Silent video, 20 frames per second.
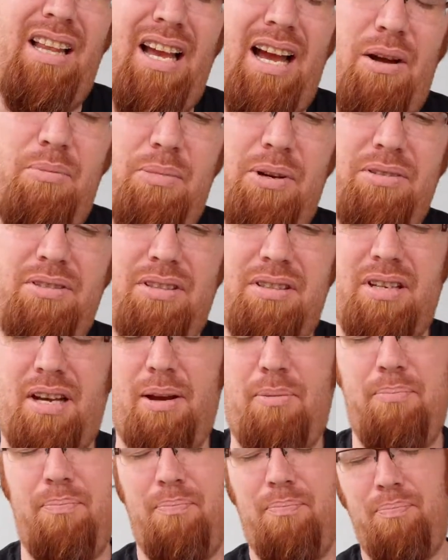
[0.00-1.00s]
of loud most of the
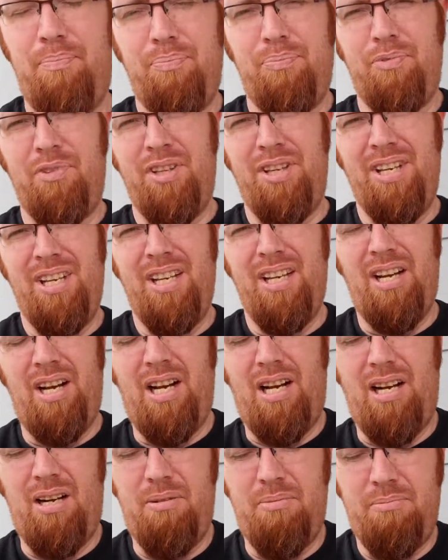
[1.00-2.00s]
time.
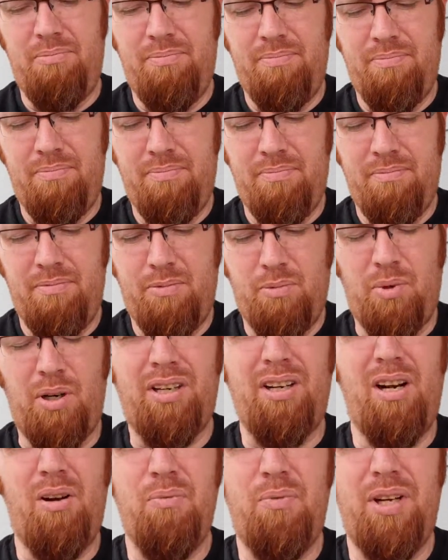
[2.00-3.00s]
Um,
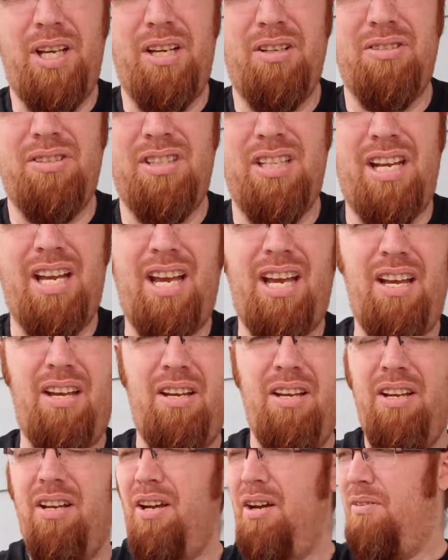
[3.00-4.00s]
working on videos
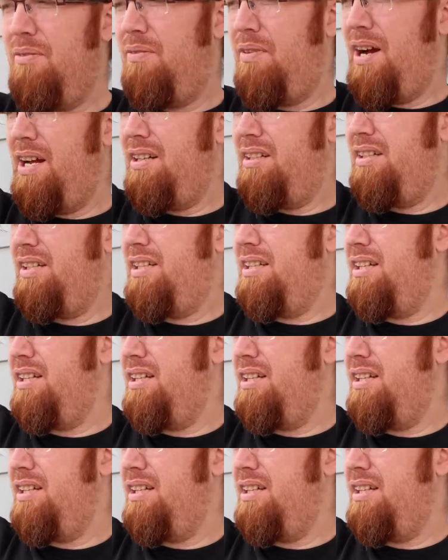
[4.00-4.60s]
today. Finally